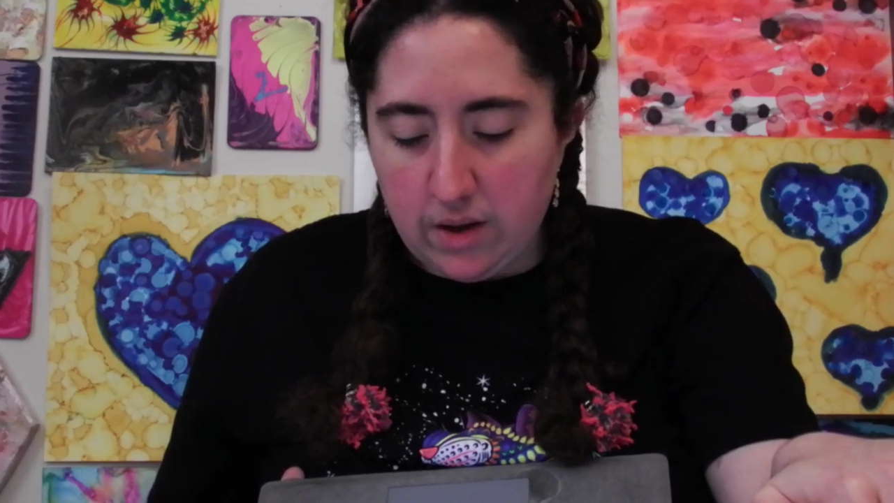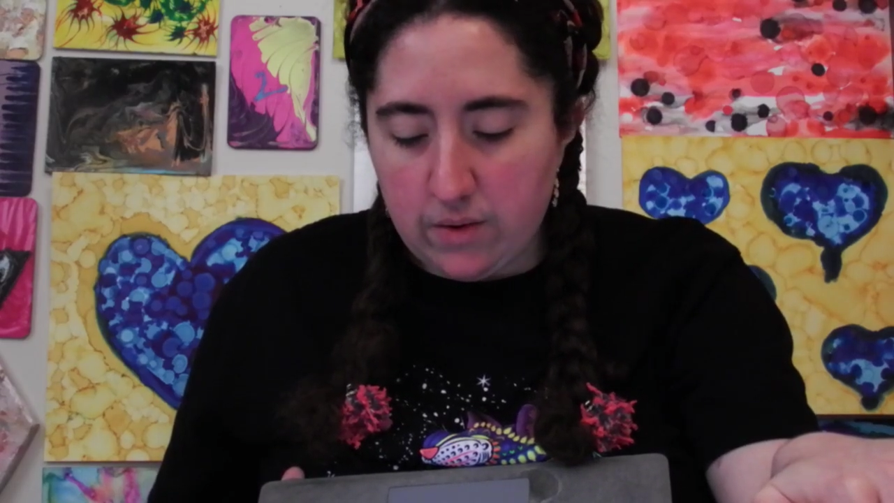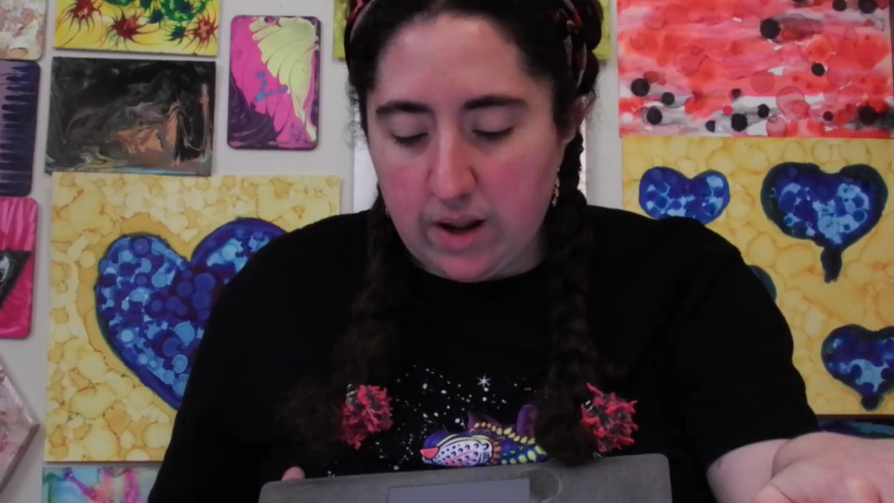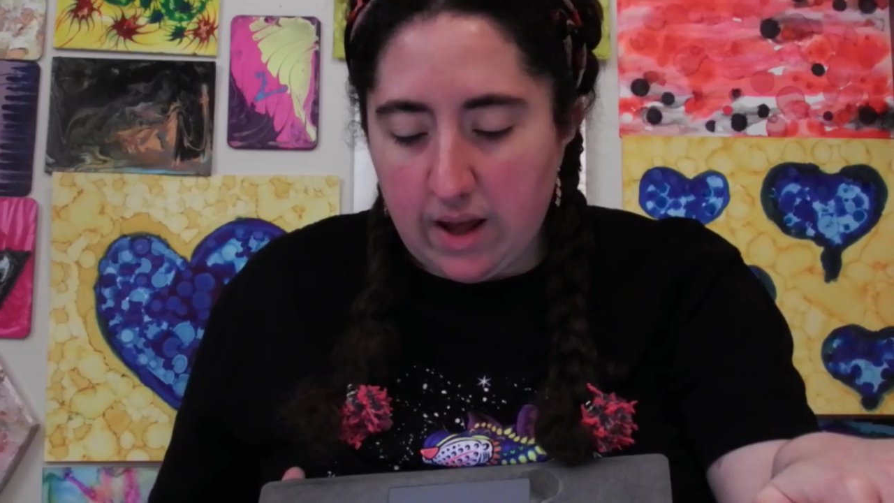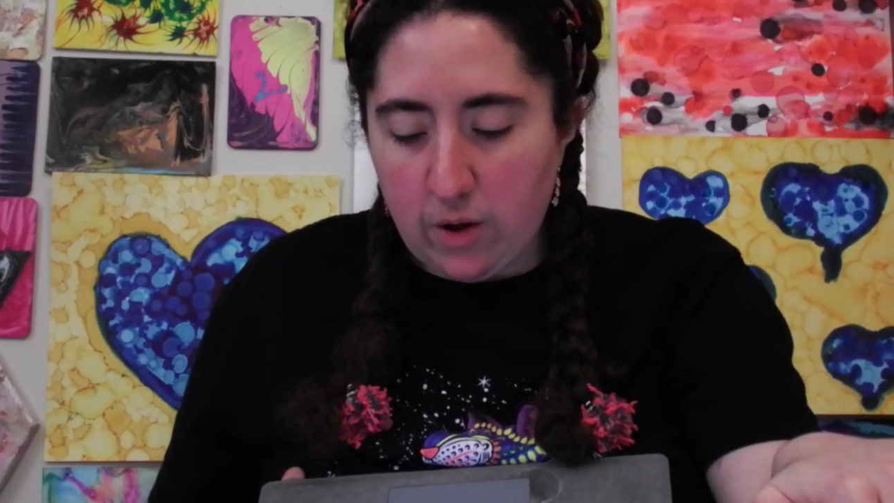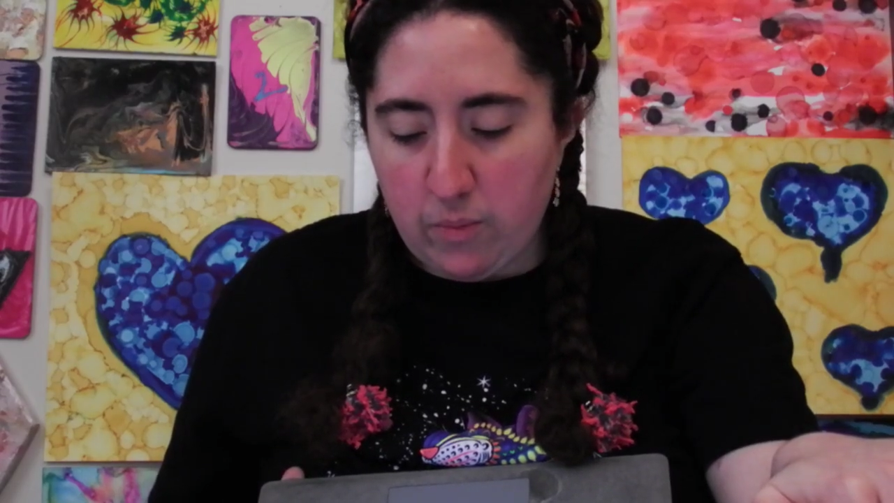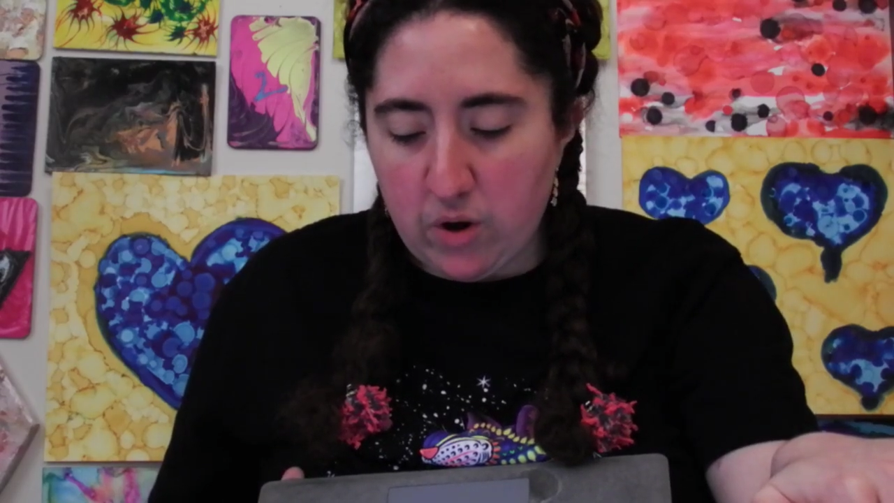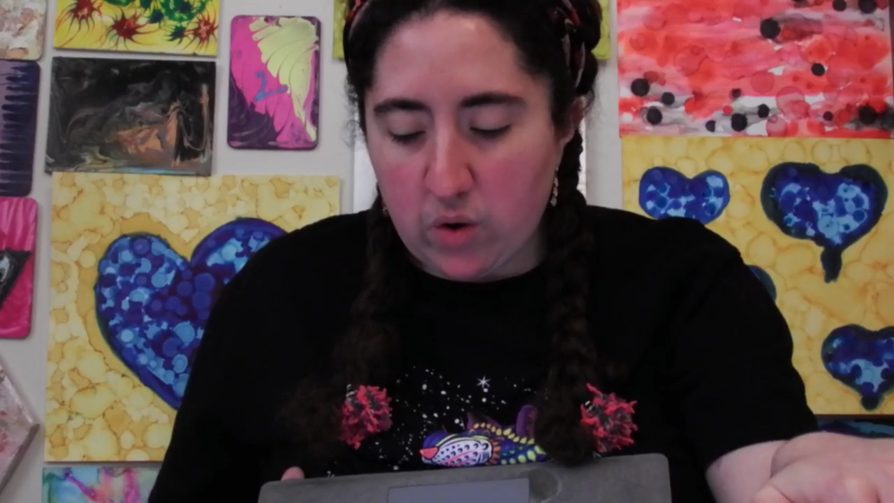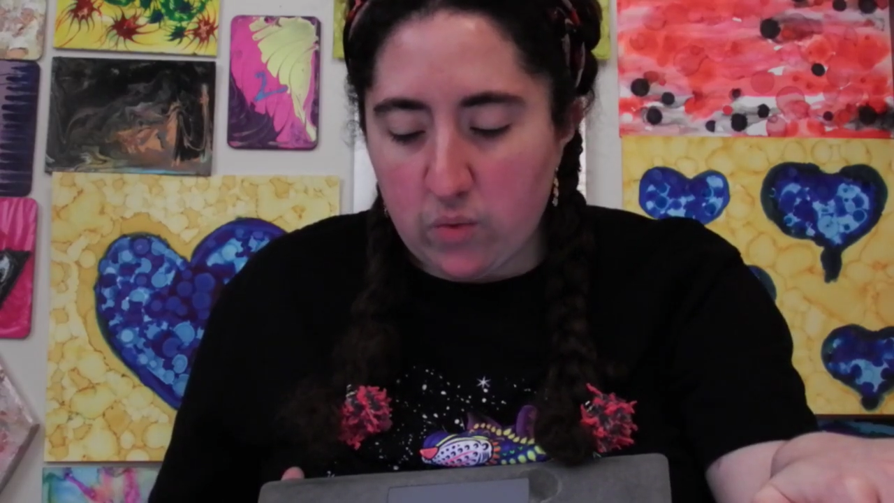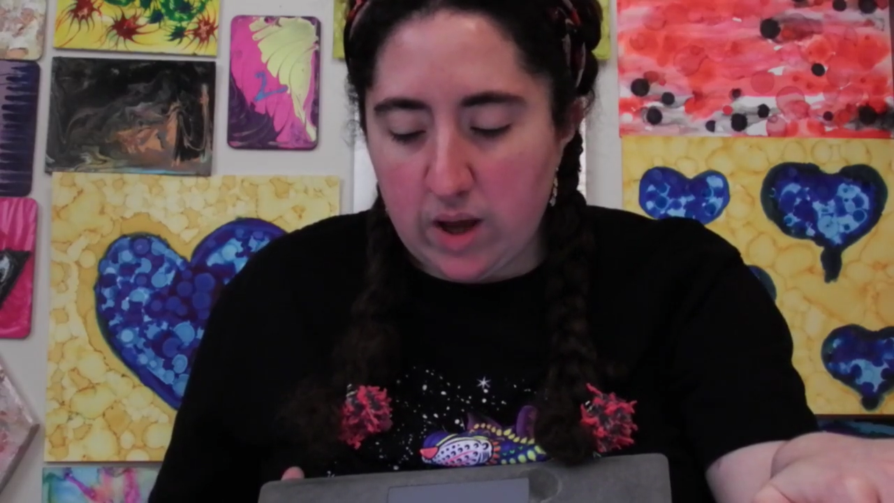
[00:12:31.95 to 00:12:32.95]
he could not help
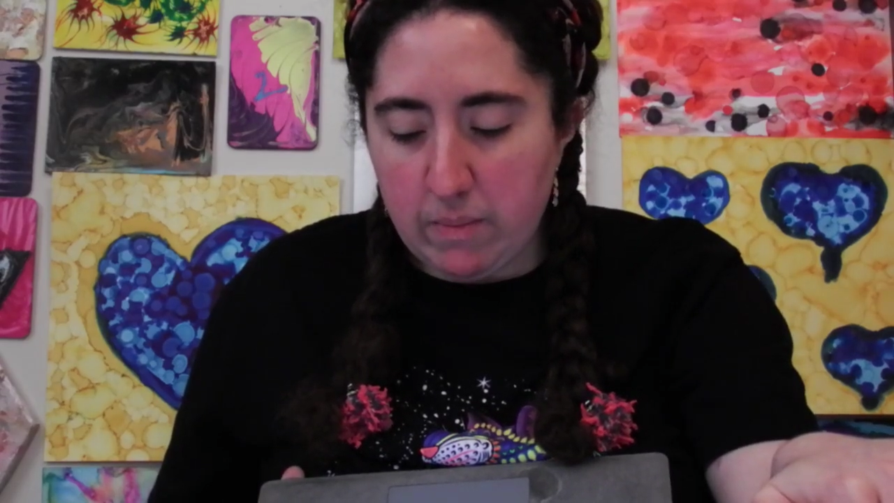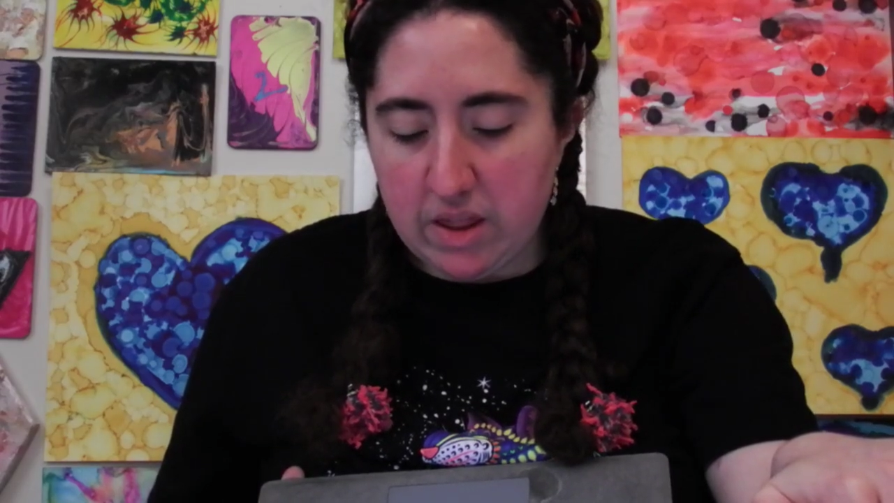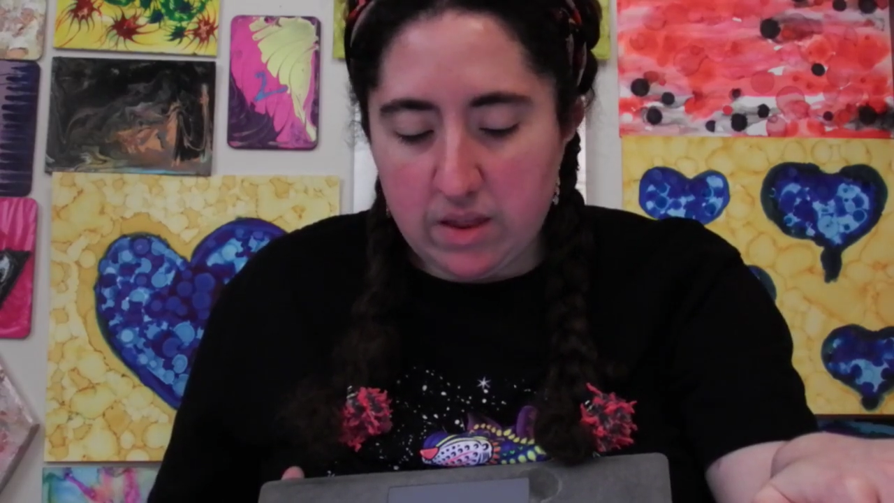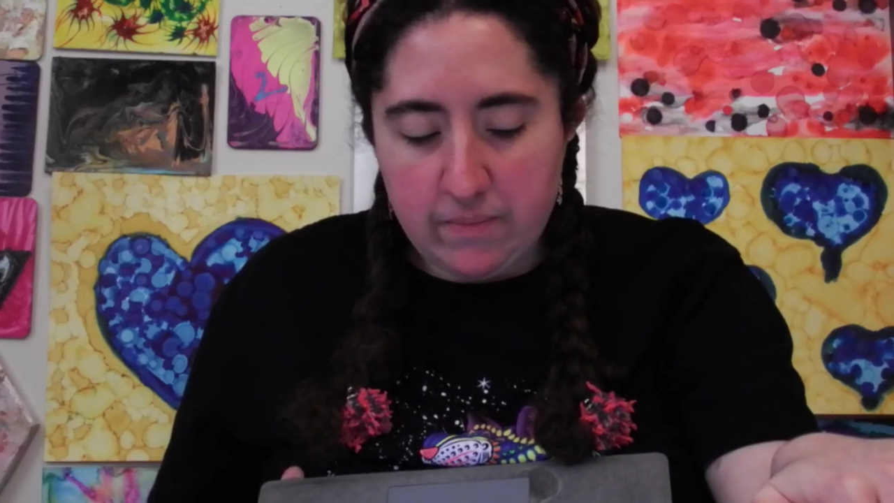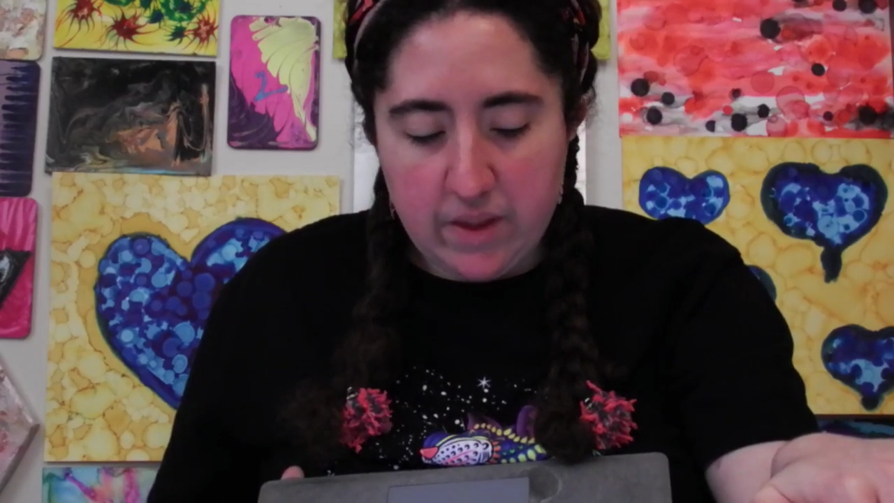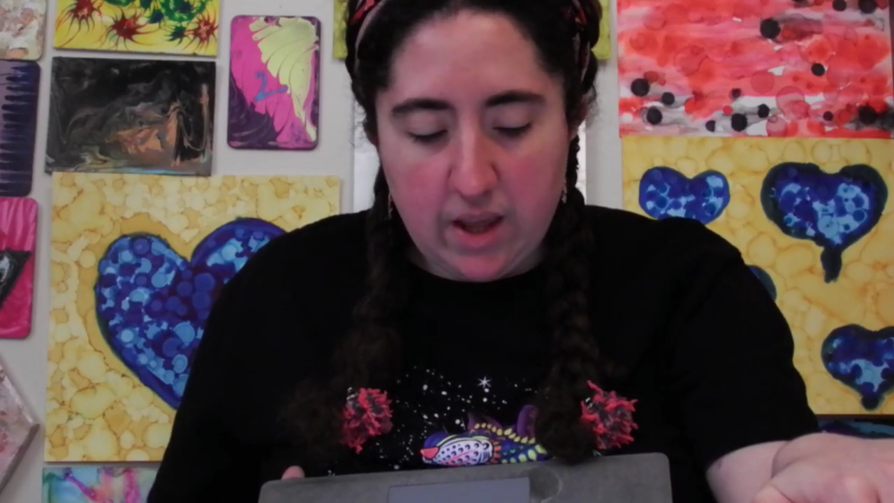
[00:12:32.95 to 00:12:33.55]
but grimace.